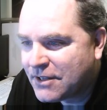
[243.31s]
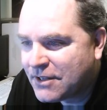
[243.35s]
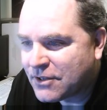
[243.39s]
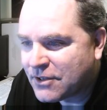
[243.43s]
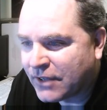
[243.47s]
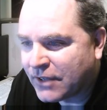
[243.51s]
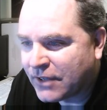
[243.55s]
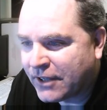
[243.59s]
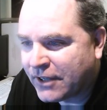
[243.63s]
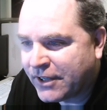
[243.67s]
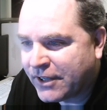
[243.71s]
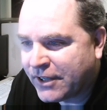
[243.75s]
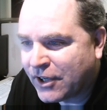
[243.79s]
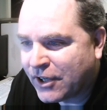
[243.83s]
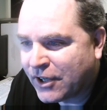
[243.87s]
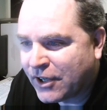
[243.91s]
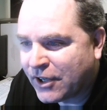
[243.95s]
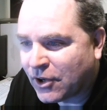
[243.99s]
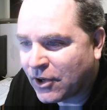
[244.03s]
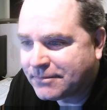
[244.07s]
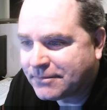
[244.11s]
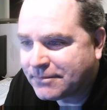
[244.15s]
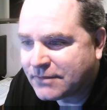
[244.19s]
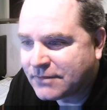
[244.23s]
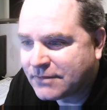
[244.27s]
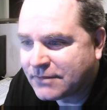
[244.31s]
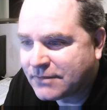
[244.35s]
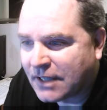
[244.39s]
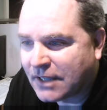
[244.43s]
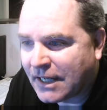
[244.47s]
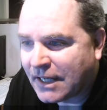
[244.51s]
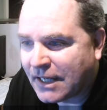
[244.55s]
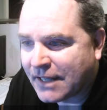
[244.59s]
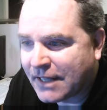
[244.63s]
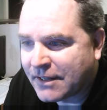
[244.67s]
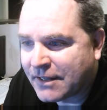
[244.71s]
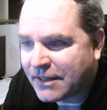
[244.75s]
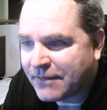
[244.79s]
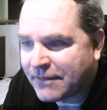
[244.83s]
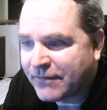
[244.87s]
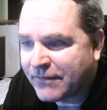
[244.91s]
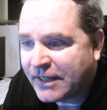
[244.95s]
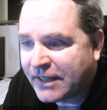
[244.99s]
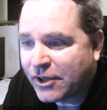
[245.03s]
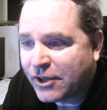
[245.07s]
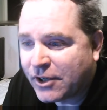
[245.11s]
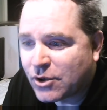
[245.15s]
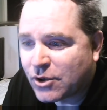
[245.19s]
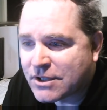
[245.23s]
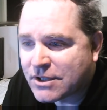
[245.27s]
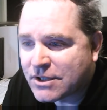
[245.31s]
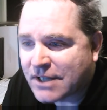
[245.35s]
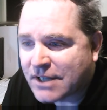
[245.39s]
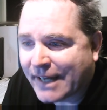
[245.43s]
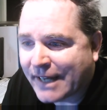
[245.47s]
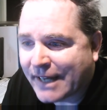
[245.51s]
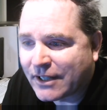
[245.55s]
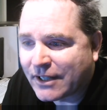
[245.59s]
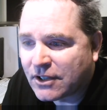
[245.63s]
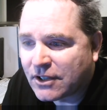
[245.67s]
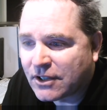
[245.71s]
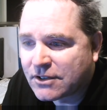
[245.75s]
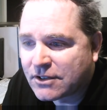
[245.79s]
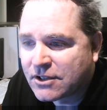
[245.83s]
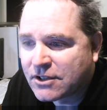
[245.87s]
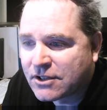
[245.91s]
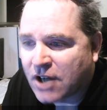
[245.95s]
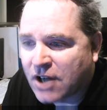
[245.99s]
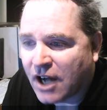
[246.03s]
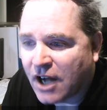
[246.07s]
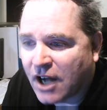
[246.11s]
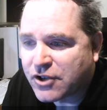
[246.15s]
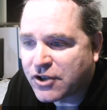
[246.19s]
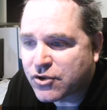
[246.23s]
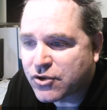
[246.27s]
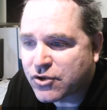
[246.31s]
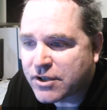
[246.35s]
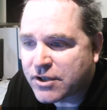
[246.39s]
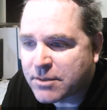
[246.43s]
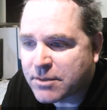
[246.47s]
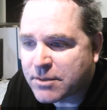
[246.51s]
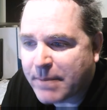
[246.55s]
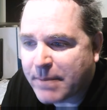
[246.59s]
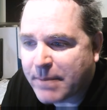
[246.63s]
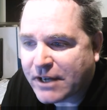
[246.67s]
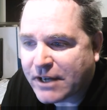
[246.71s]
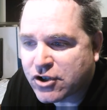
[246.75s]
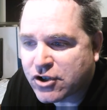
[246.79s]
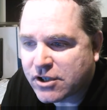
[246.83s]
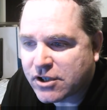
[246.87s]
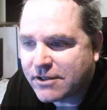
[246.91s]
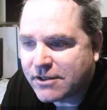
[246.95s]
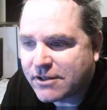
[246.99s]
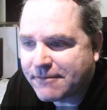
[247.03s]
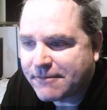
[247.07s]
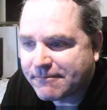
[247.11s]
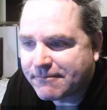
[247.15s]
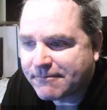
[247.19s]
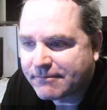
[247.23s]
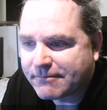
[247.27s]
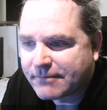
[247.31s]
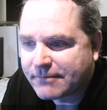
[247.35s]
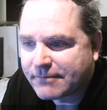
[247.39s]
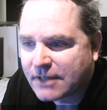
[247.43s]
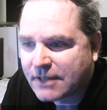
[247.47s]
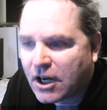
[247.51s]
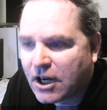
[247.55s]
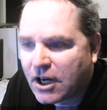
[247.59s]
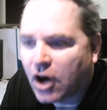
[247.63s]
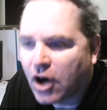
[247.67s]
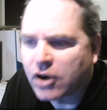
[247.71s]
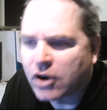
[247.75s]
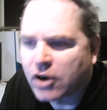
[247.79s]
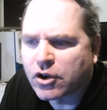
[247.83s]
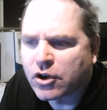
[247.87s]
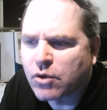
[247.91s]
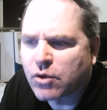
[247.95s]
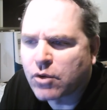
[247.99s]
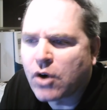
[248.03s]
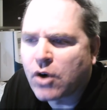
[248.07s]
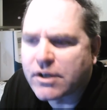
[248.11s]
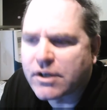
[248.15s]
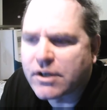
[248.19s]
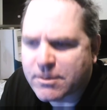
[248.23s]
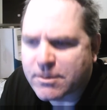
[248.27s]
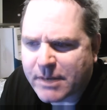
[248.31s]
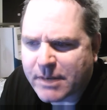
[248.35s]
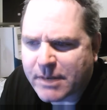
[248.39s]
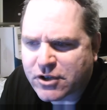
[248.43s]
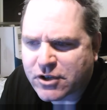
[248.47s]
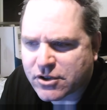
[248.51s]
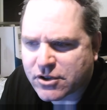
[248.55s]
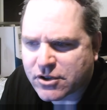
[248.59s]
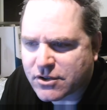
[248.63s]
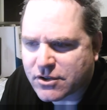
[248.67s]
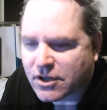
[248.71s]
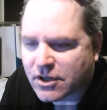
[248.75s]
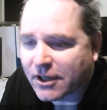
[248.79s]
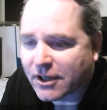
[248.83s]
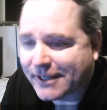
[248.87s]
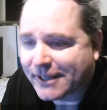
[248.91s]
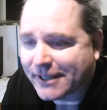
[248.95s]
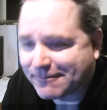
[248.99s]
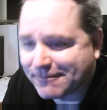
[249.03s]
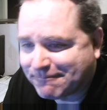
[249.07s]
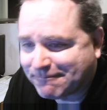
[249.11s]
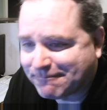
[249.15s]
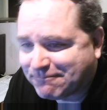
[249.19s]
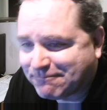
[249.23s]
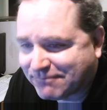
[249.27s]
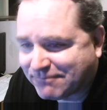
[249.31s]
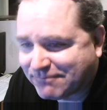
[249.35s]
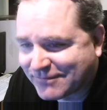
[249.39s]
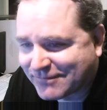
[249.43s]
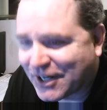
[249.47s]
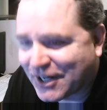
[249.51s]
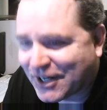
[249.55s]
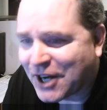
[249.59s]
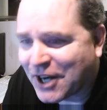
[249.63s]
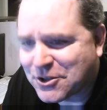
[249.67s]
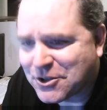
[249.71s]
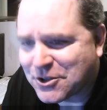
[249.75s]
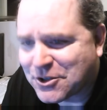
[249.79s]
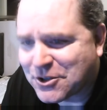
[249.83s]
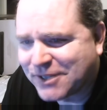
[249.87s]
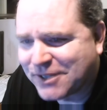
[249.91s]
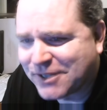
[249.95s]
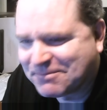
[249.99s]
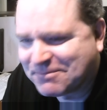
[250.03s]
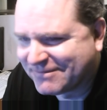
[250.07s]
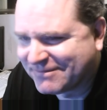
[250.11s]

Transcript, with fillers: So there you go. Uh, the video is titled Contraspection, or Coronaspection, sorry. Contra.